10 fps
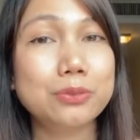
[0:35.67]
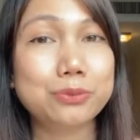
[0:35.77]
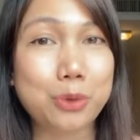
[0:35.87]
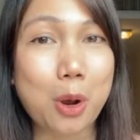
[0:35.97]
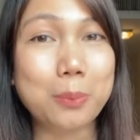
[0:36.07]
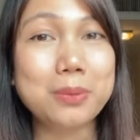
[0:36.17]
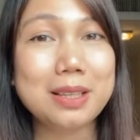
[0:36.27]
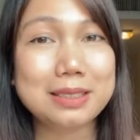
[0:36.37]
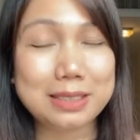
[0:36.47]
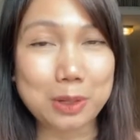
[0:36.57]
from
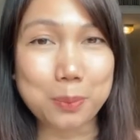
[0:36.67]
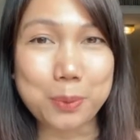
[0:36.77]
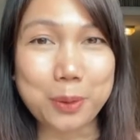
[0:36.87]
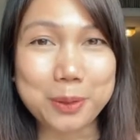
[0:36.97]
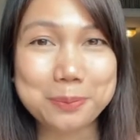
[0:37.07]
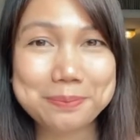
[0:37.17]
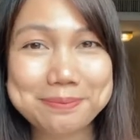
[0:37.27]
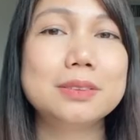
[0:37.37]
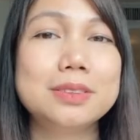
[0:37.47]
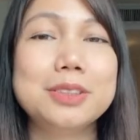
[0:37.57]
Singapore.
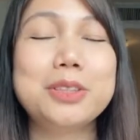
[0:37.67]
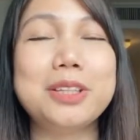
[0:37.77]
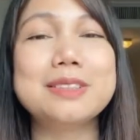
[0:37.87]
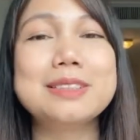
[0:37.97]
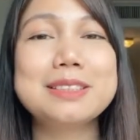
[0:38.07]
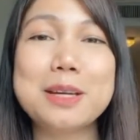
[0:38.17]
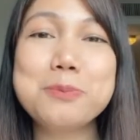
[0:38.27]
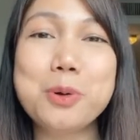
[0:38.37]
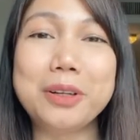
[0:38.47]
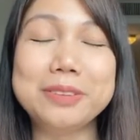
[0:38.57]
Okay,
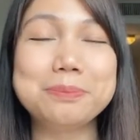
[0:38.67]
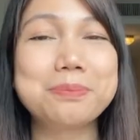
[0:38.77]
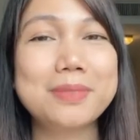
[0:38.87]
step one.